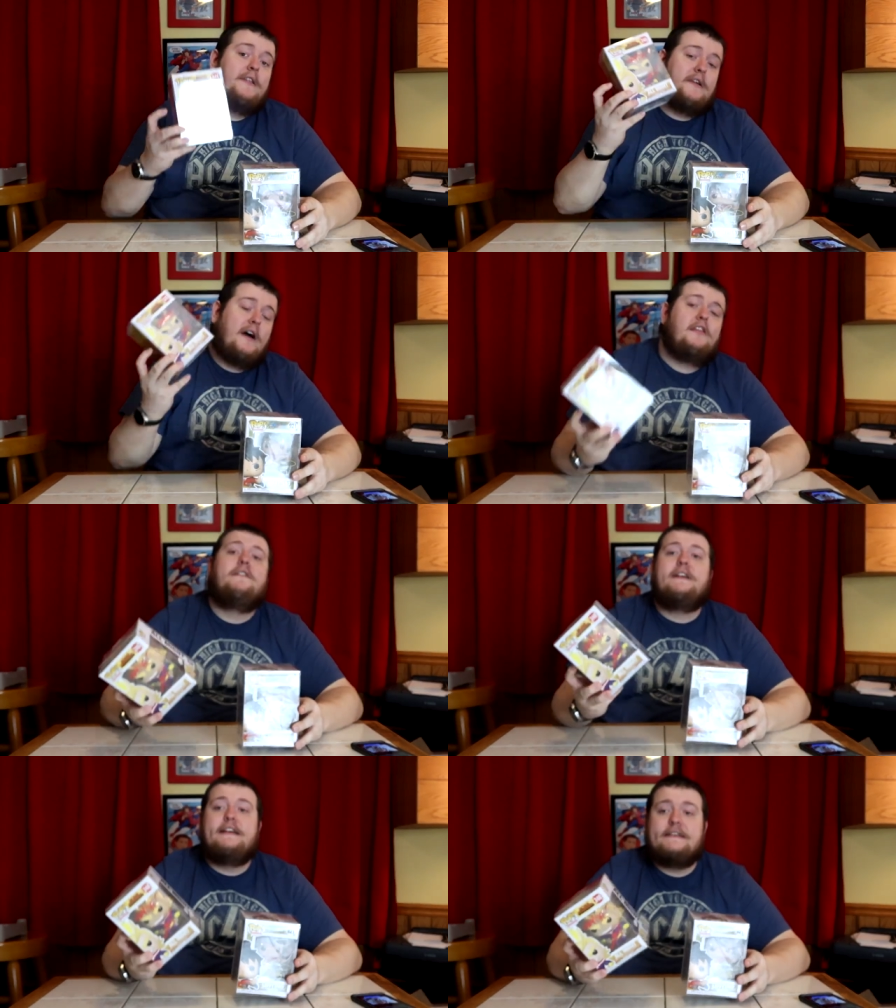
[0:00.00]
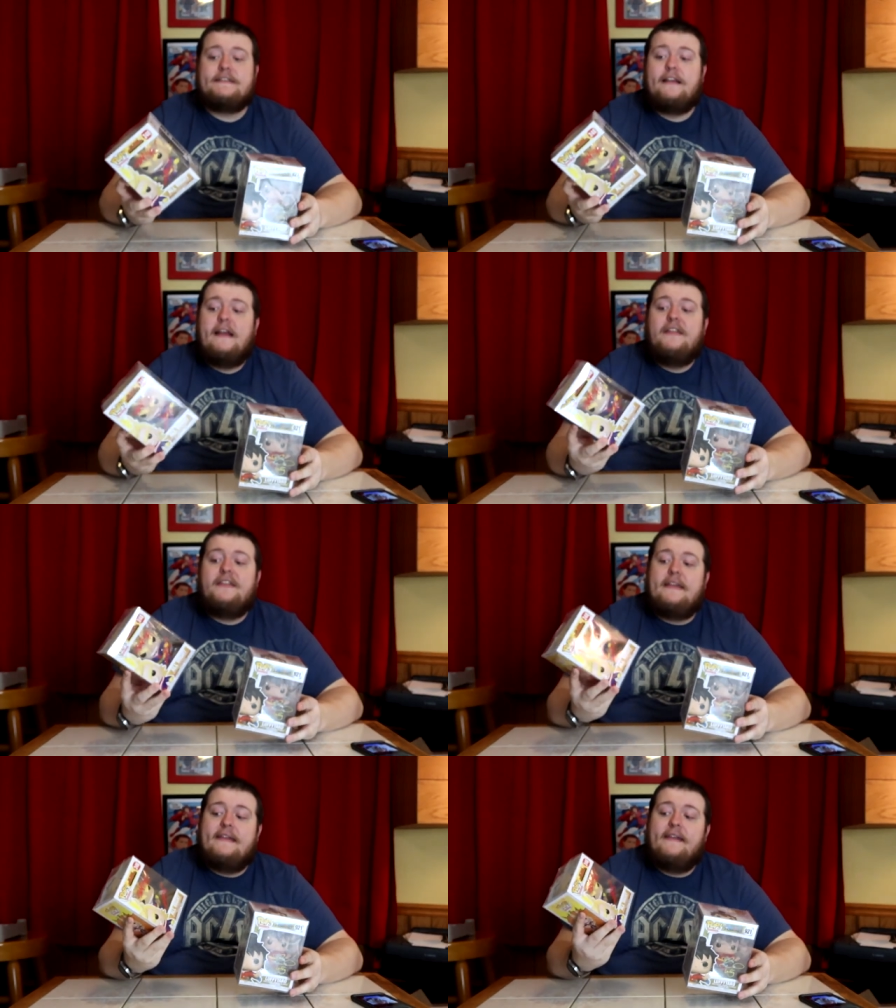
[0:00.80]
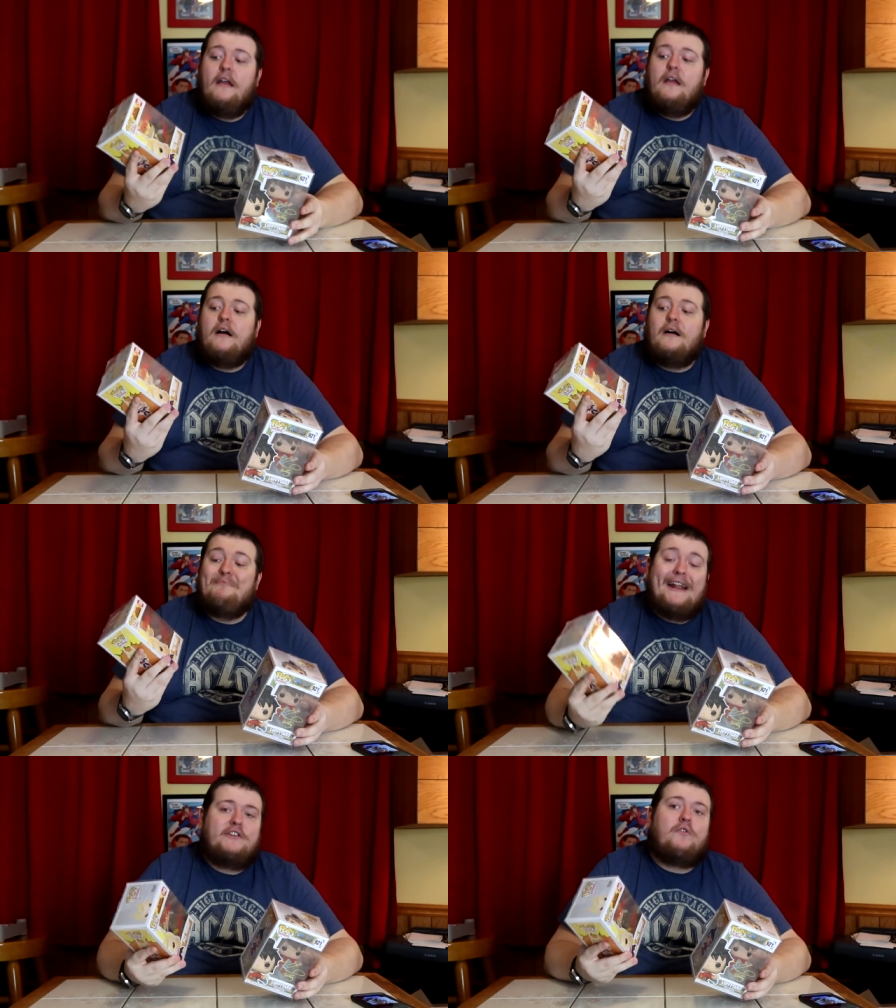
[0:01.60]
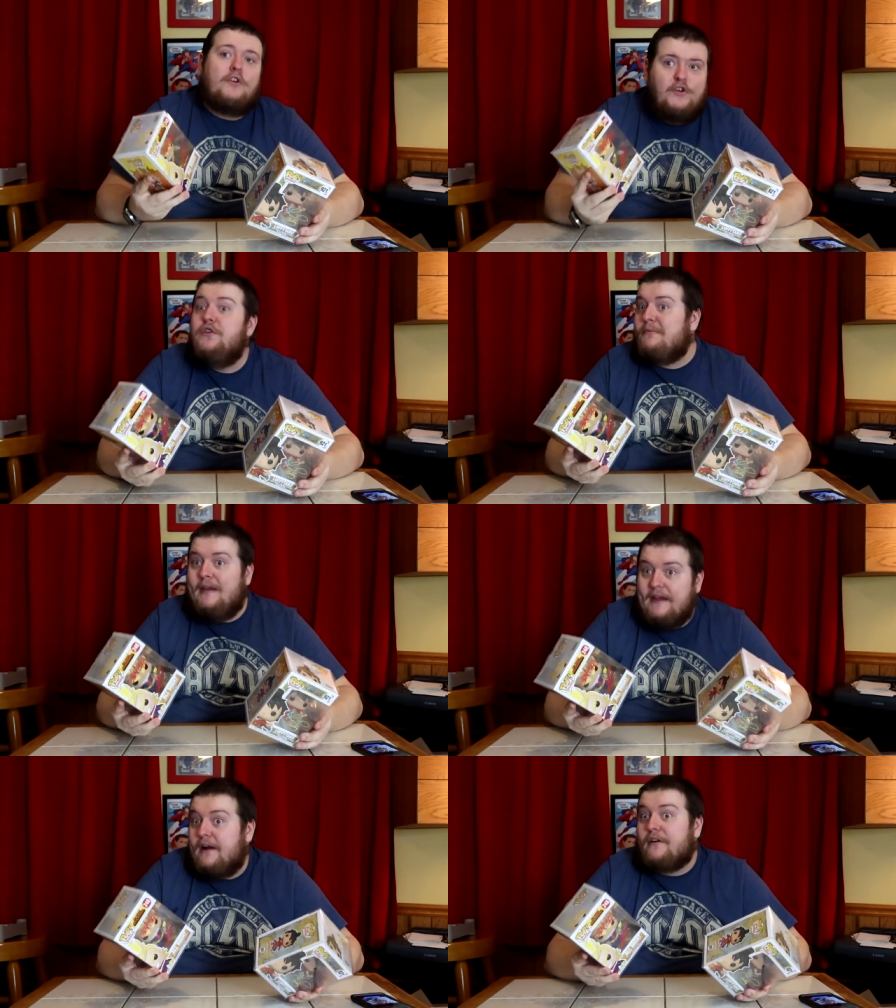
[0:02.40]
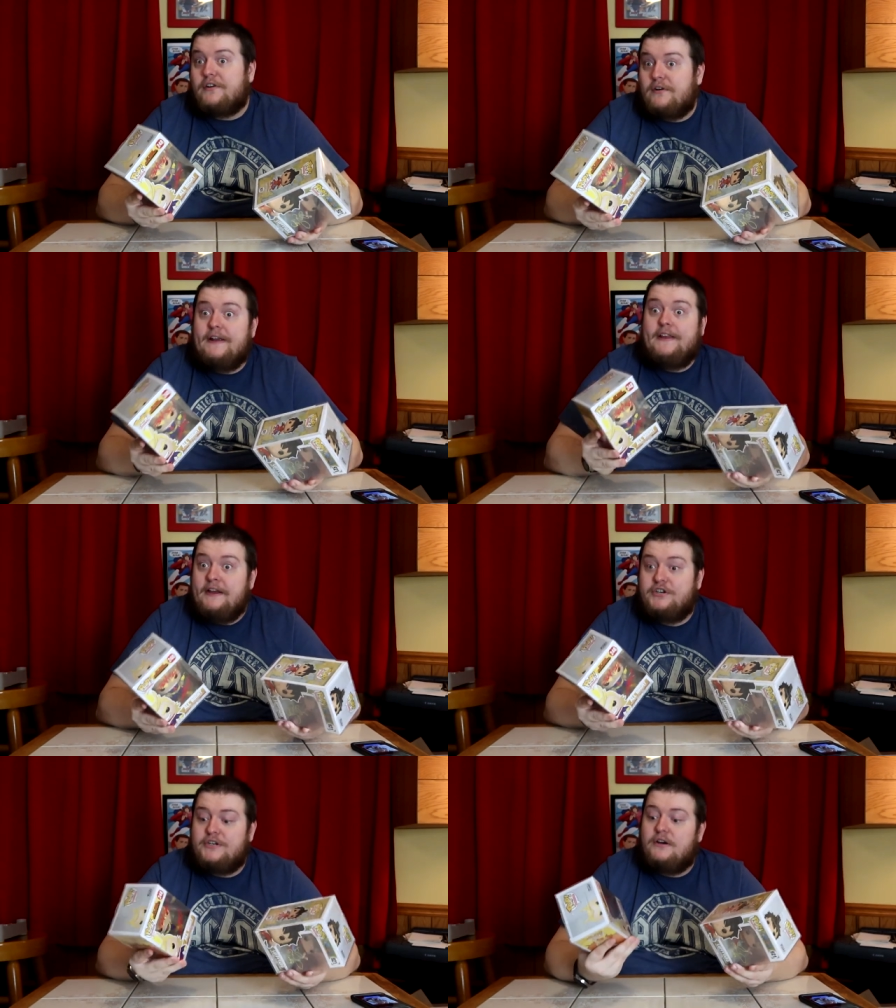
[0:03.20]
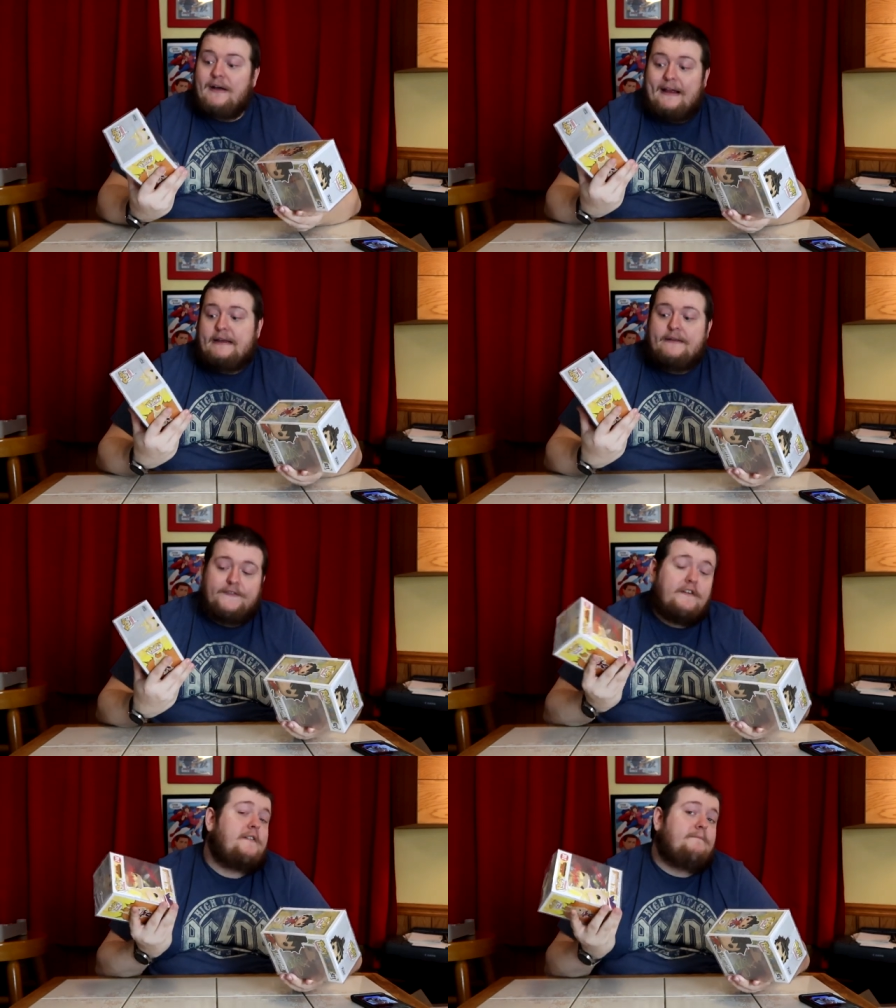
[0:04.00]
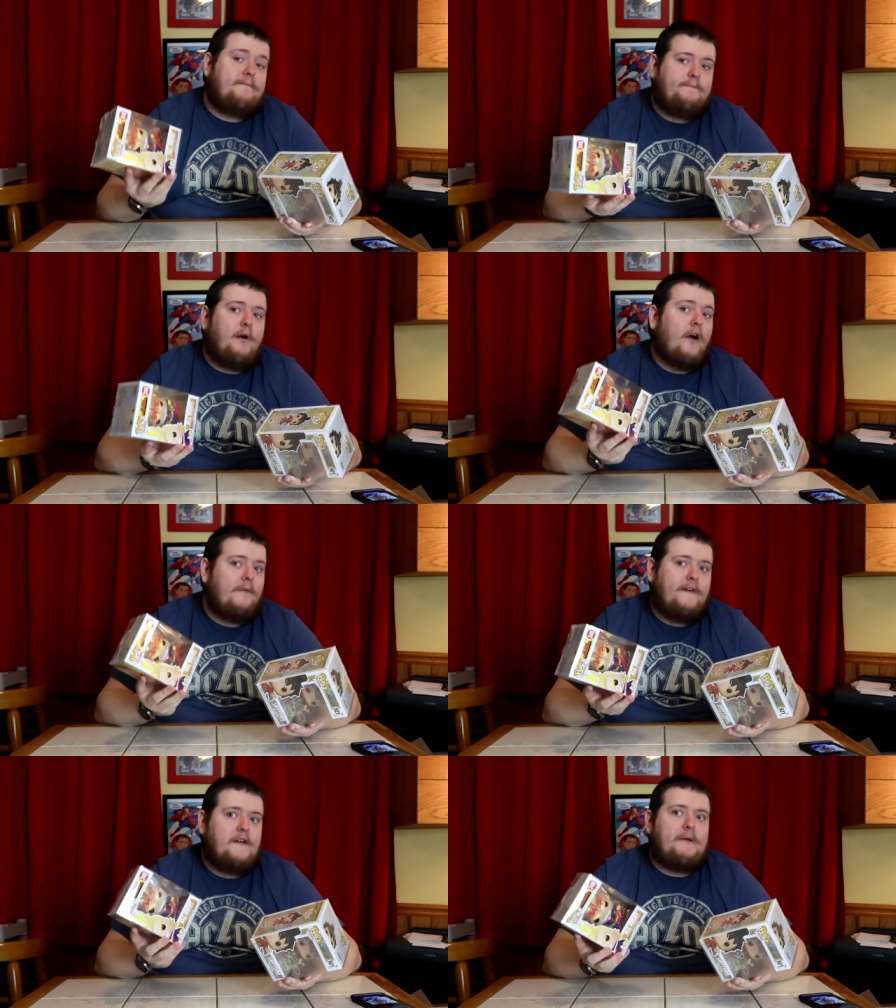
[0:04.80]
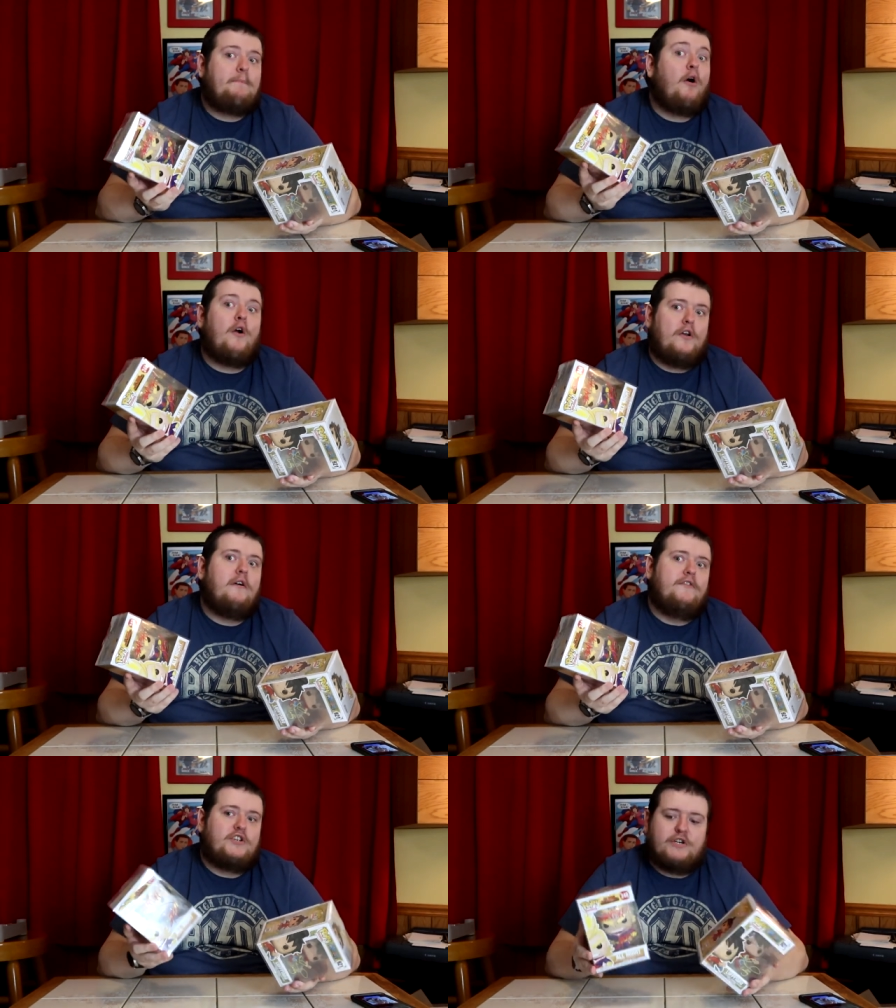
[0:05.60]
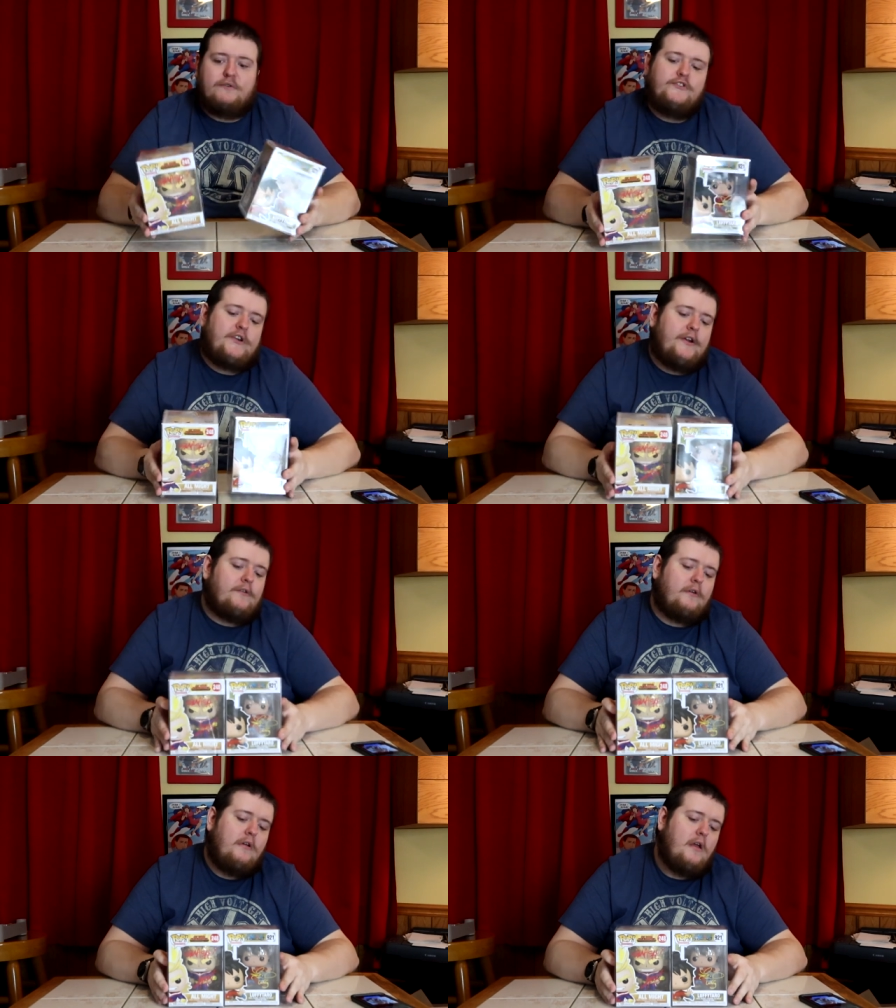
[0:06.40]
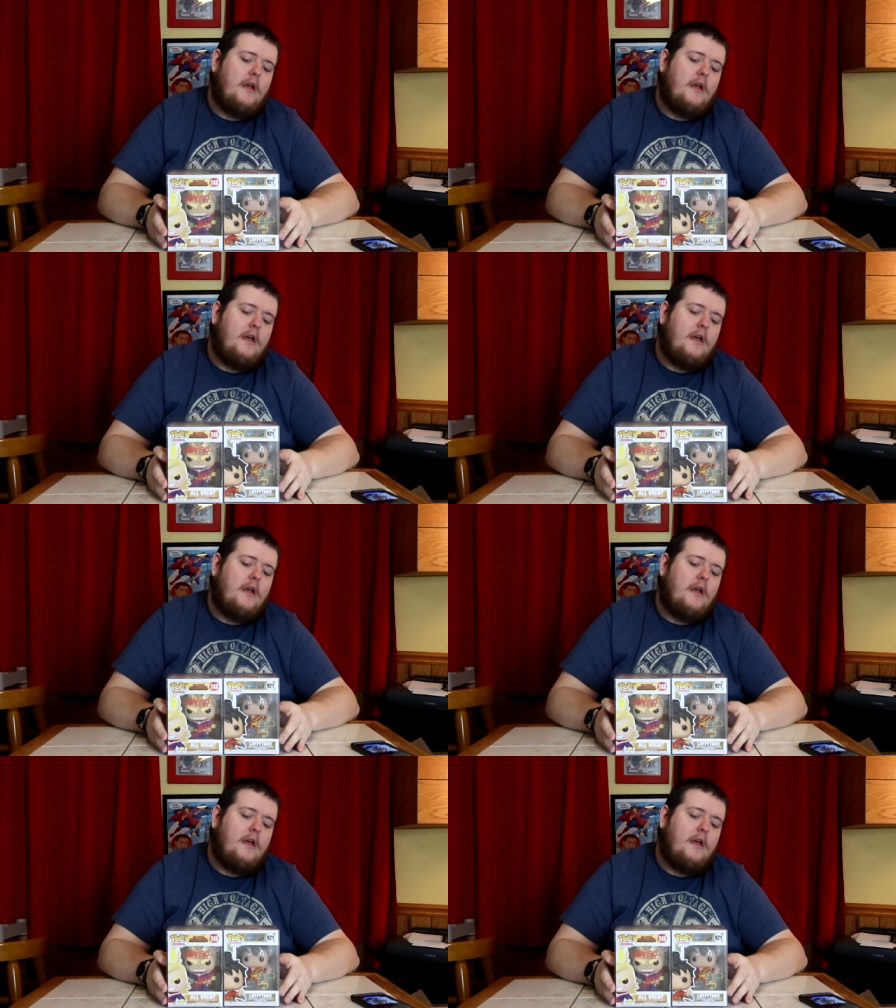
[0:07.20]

the other is the uh, mentor to the main character in his show, and a very very big part of the show in general.